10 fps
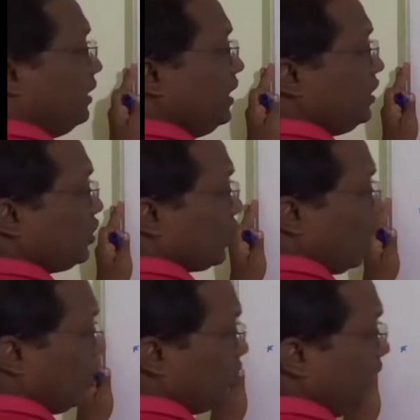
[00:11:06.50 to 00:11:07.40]
this
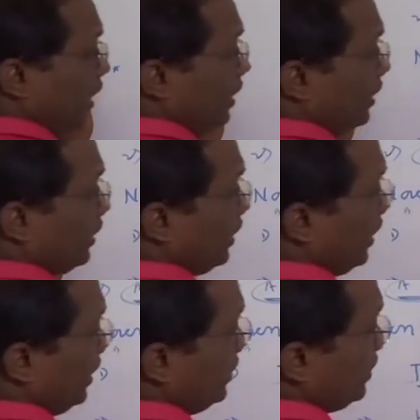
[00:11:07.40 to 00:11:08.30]
clothing
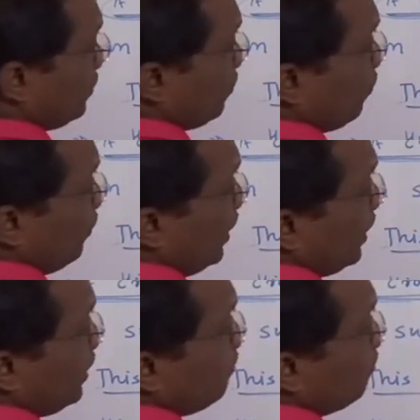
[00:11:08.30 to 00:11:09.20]
is
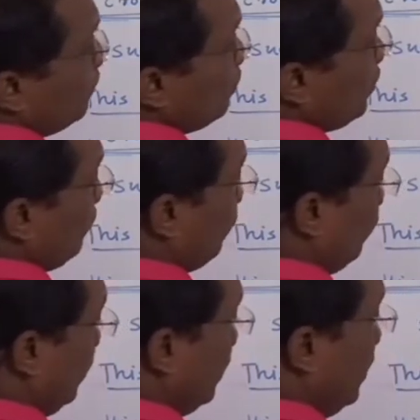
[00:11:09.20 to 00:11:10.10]
very
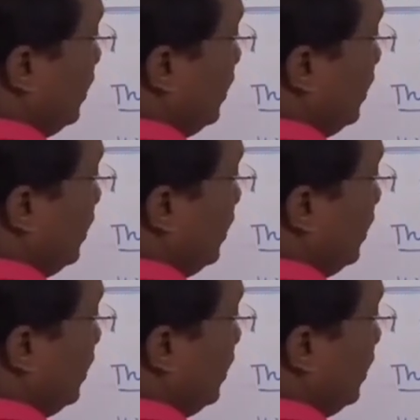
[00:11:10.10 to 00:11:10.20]
beautiful.